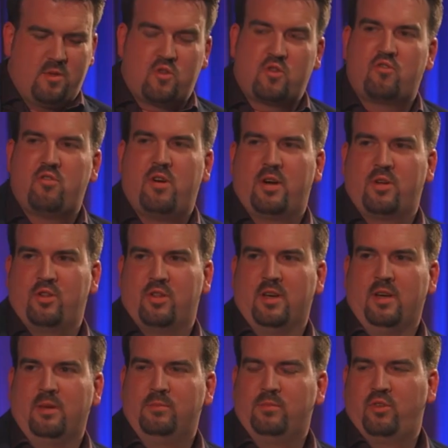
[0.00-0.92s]

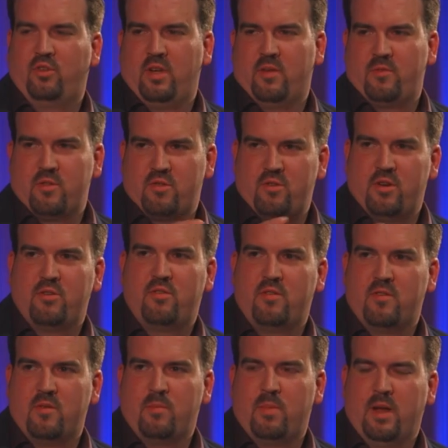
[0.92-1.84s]
Structure. So you have the
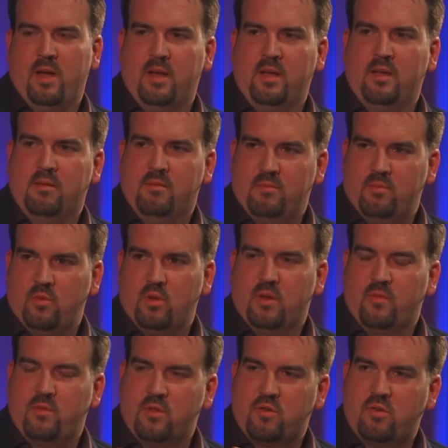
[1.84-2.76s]
structure of a play, you
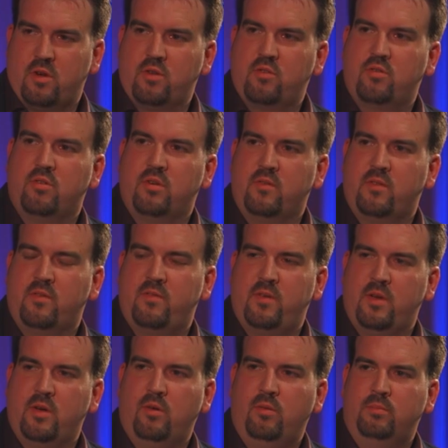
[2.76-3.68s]
have the structure of a
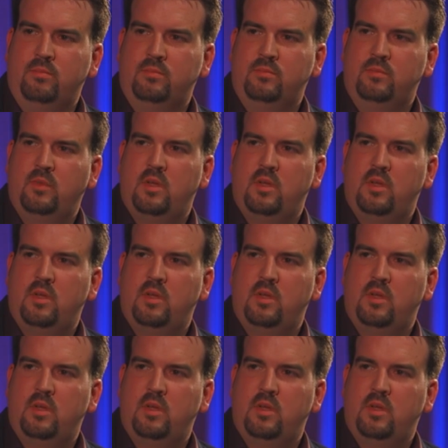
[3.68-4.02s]
film.